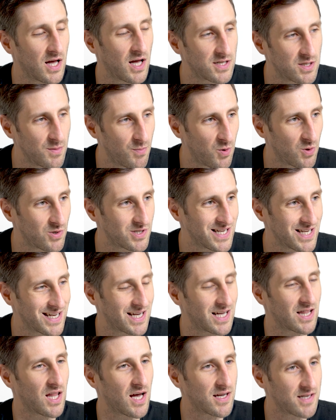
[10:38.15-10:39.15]
collectibles
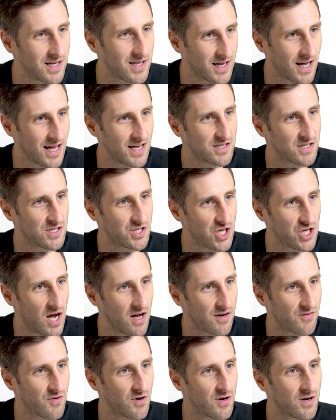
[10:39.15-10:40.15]
and collecting as a
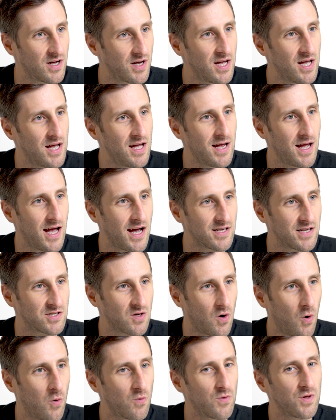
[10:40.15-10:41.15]
genre
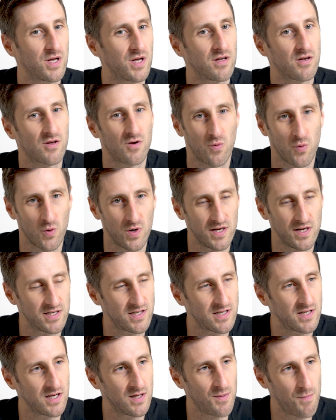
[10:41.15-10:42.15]
has only
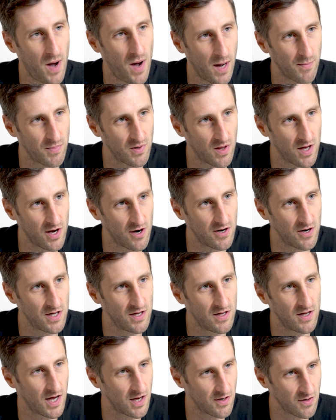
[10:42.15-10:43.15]
increased in
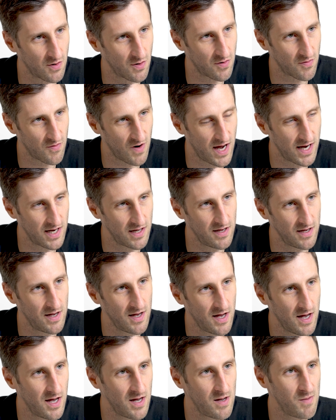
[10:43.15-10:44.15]
popularity and
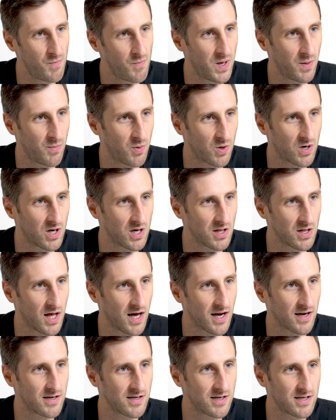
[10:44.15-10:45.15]
notoriety. People
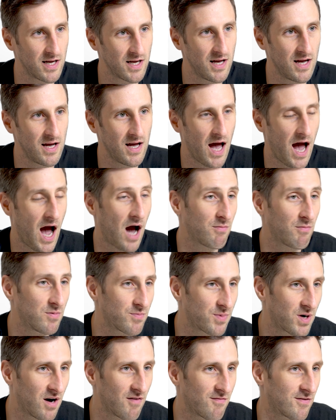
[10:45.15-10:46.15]
collect
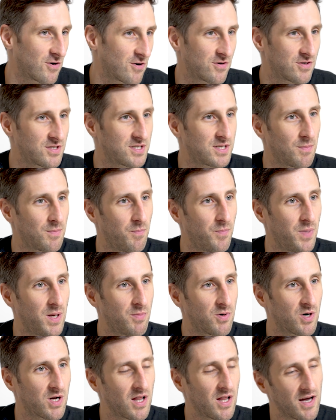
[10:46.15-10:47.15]
album covers,
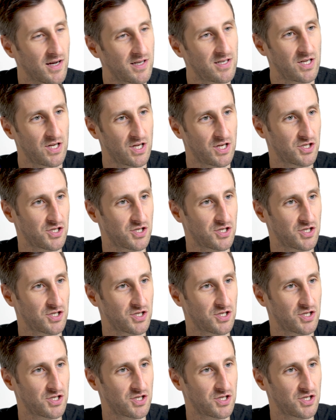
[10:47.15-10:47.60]
people collect